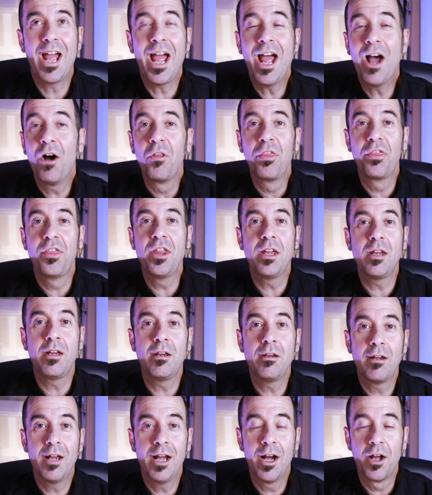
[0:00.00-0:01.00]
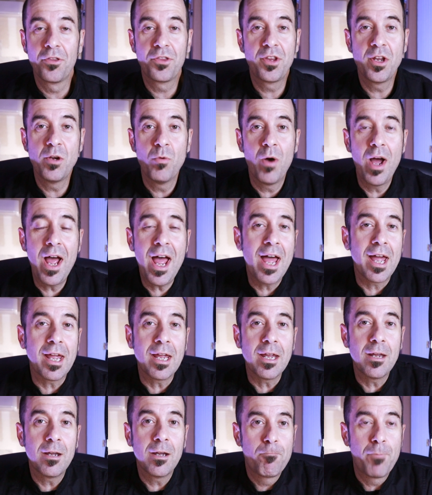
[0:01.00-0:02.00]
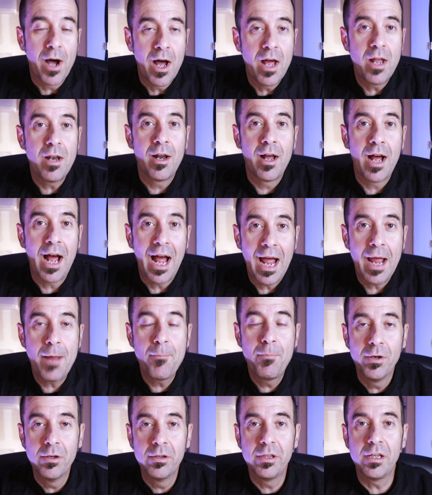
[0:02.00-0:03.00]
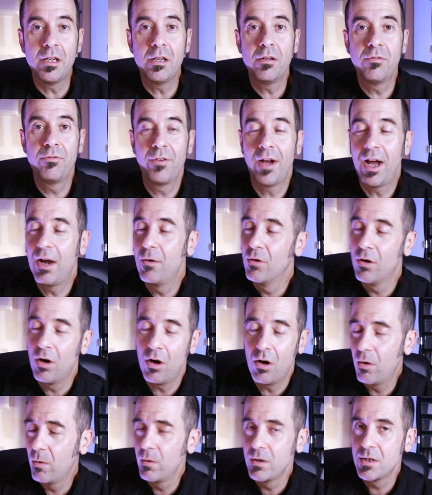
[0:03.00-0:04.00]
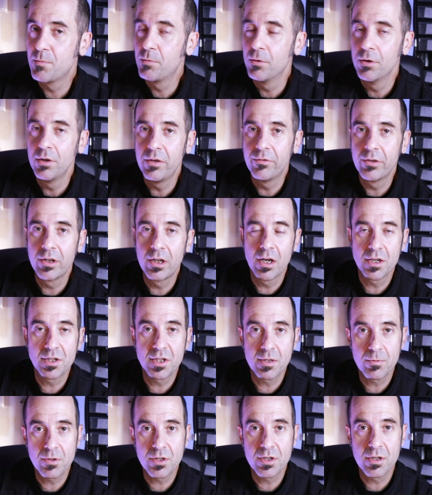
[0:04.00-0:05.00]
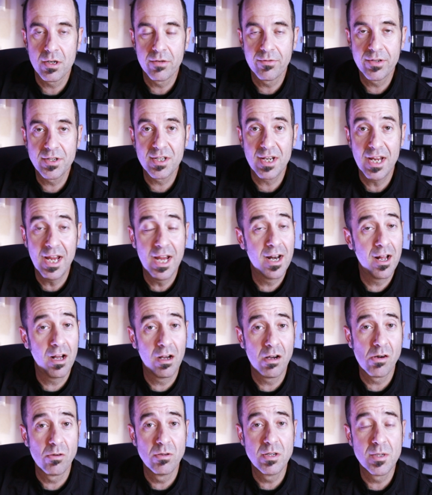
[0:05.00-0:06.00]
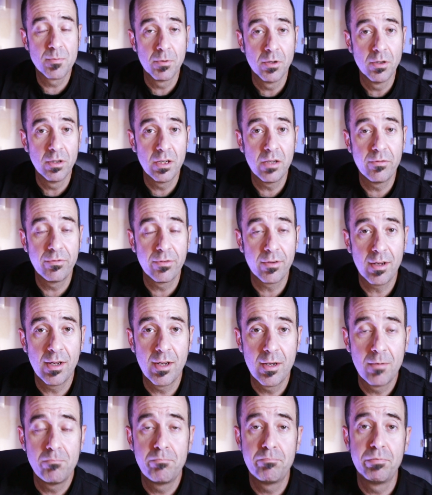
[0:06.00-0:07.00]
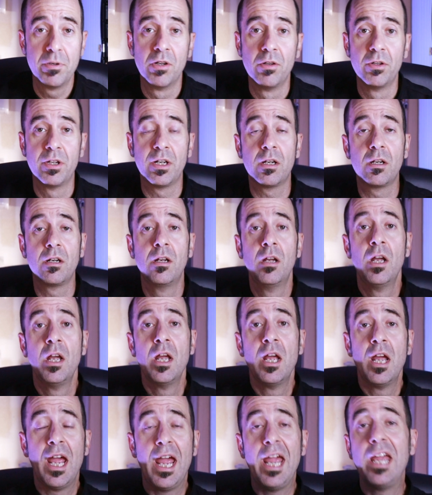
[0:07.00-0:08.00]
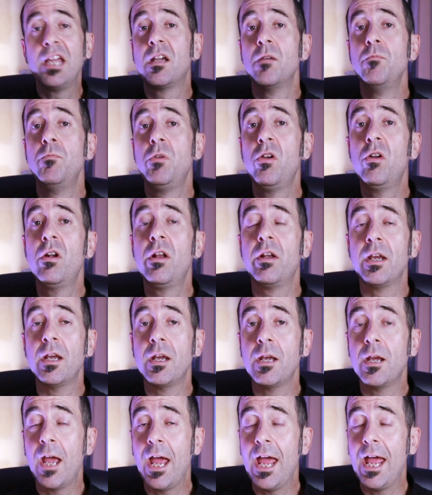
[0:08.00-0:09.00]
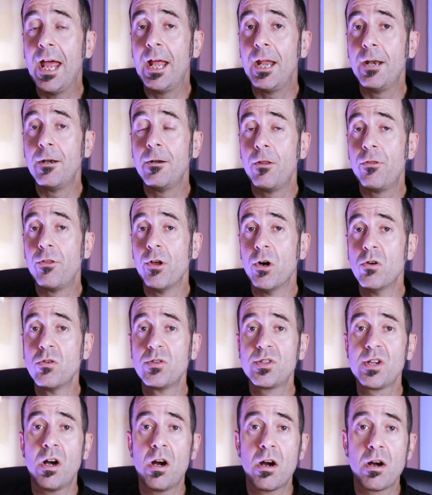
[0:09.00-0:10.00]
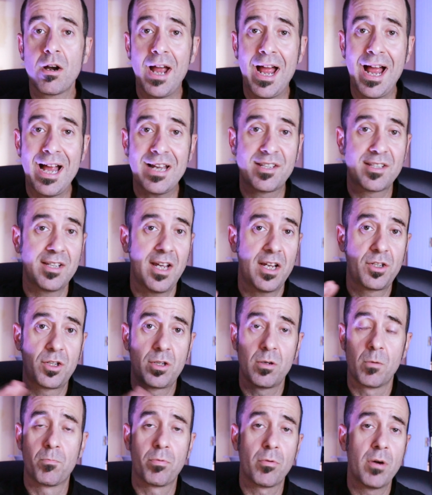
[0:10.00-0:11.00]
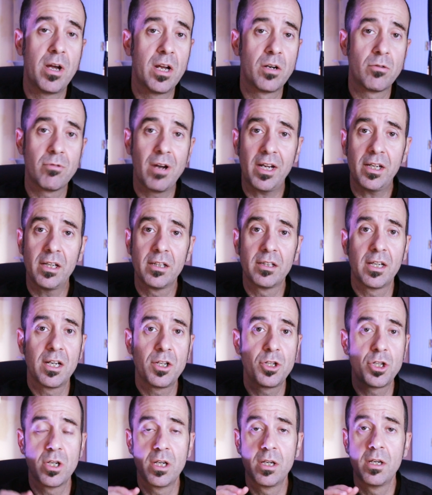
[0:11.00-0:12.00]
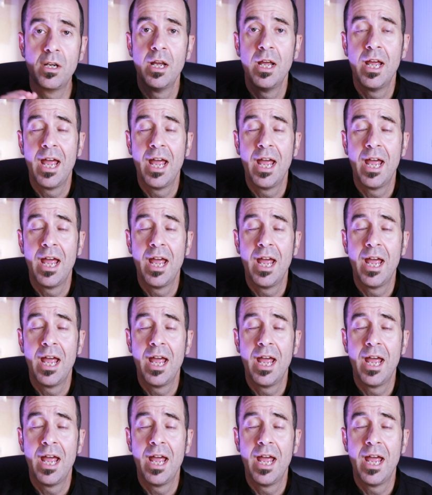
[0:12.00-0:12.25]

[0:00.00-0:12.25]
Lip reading: healthy way. But I believe, I will always believe in customer service, and I'll always believe in building a community. And those are assets, your brand recognition,